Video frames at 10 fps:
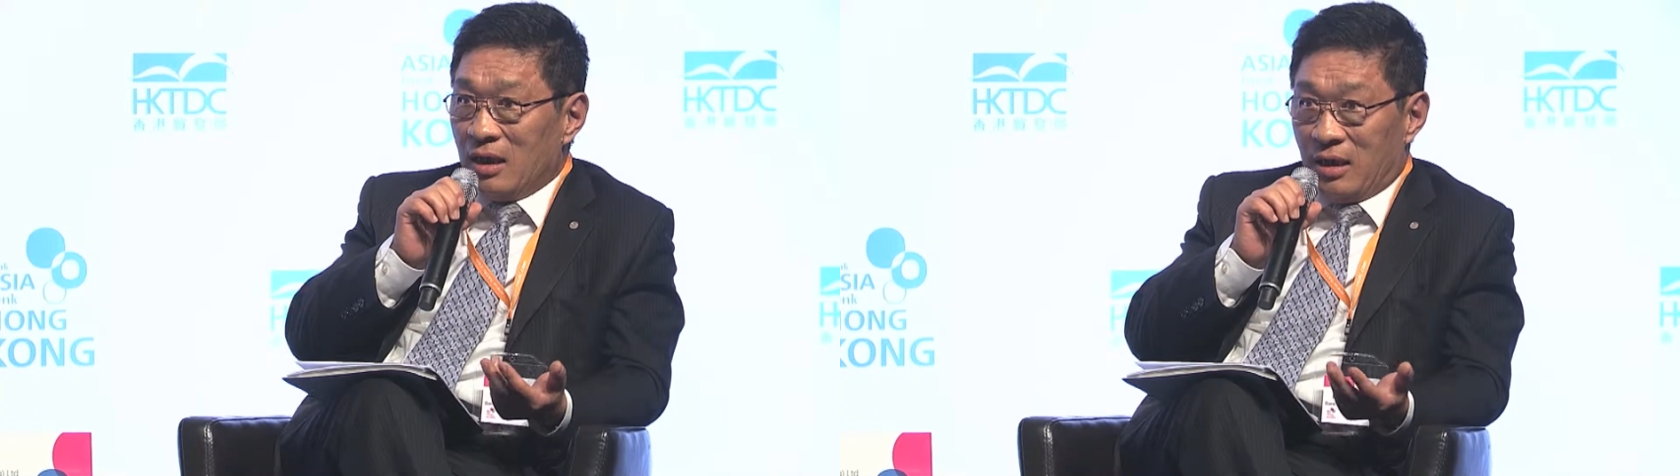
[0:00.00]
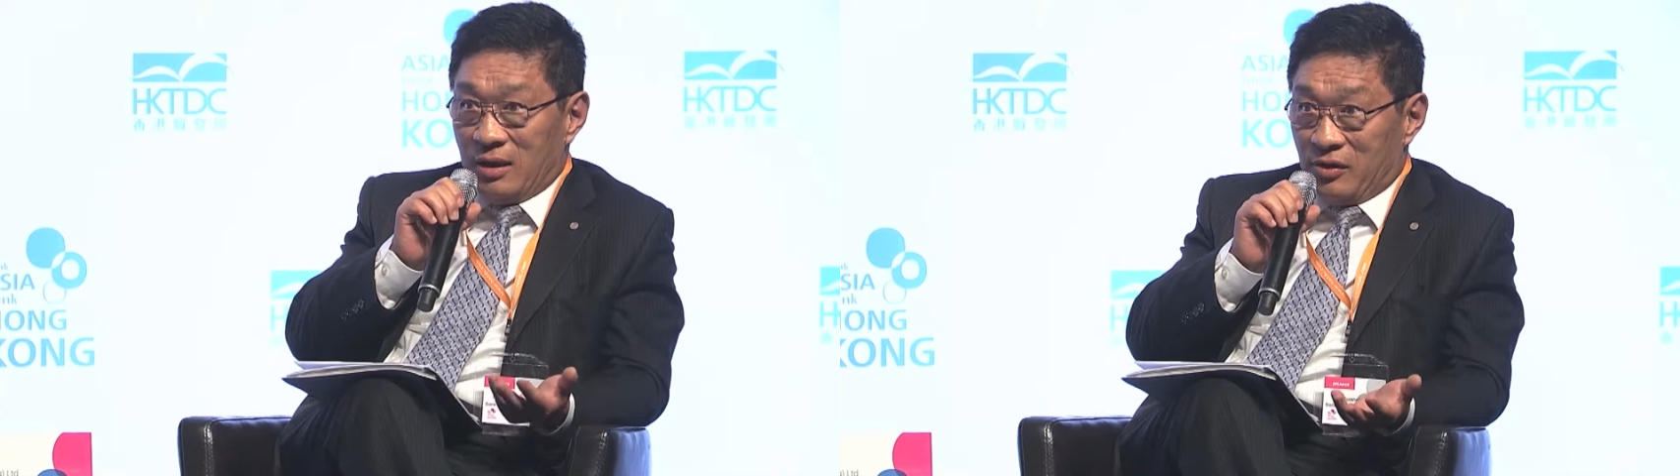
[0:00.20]

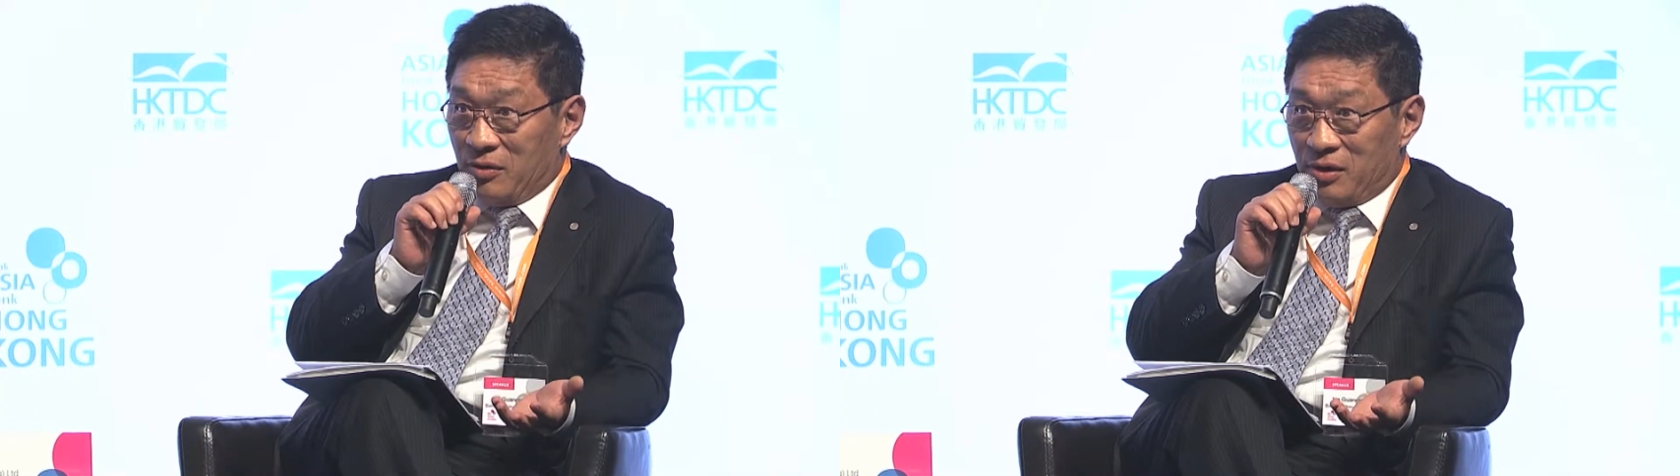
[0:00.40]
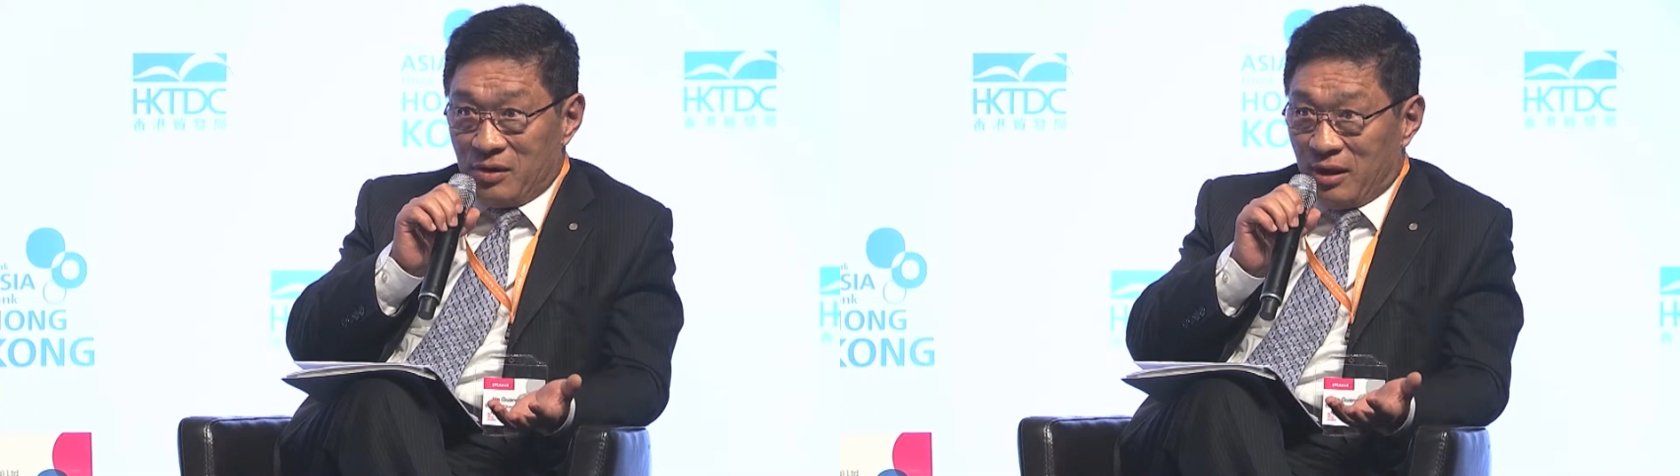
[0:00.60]
As you,
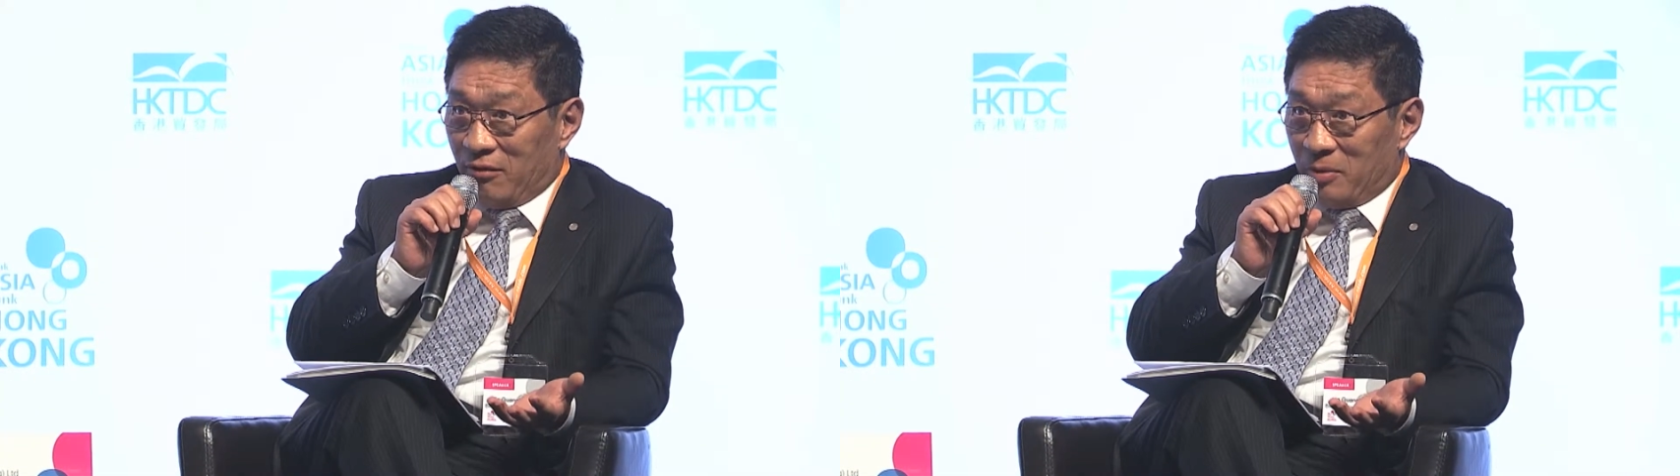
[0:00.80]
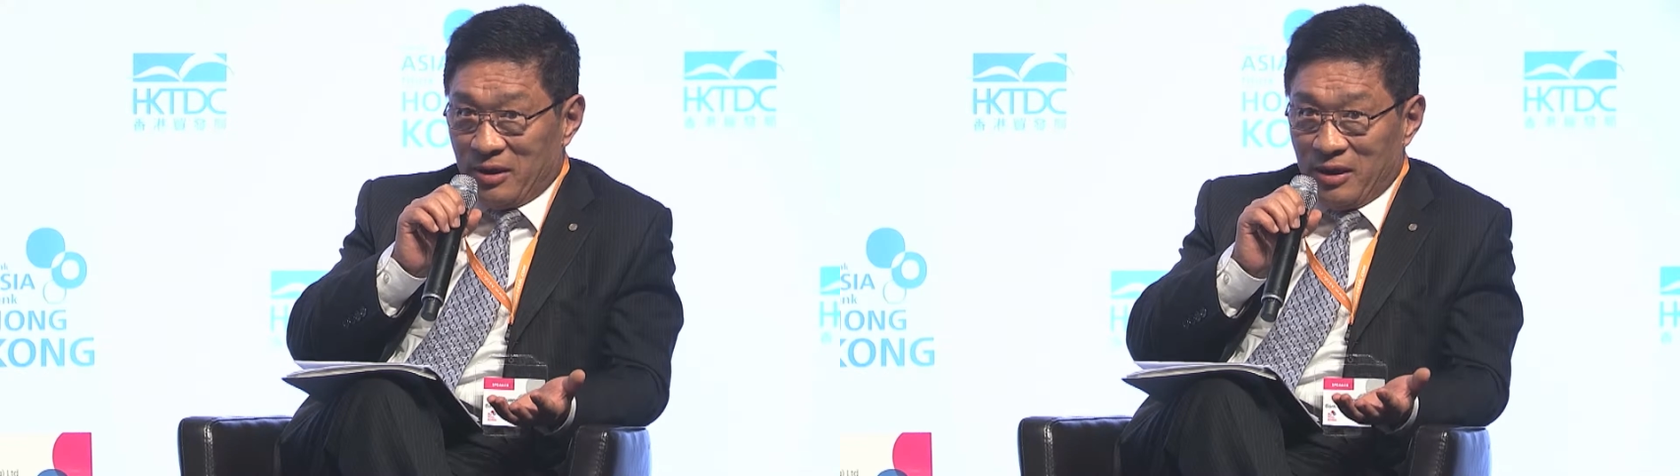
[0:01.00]

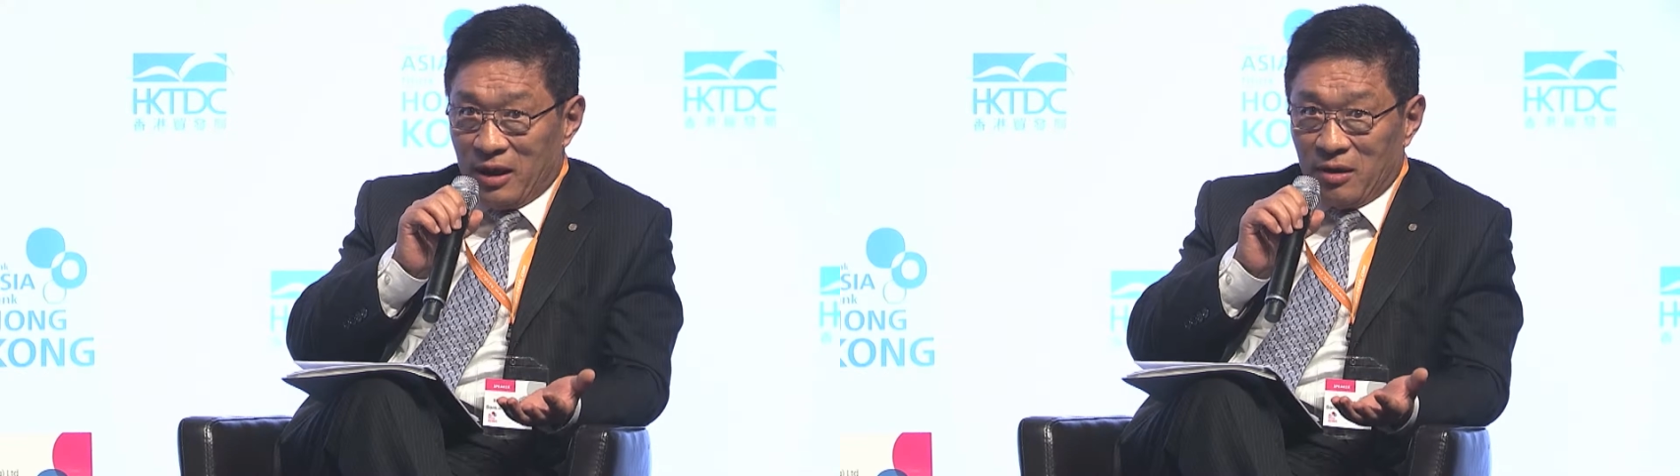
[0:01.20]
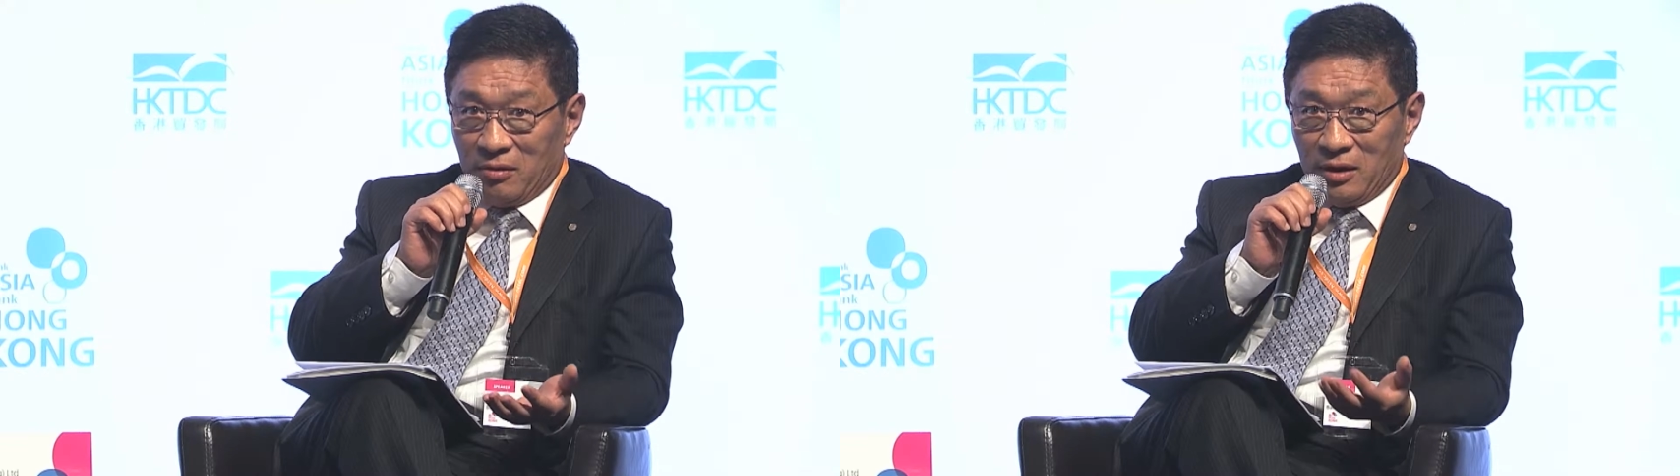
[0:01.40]
everybody know,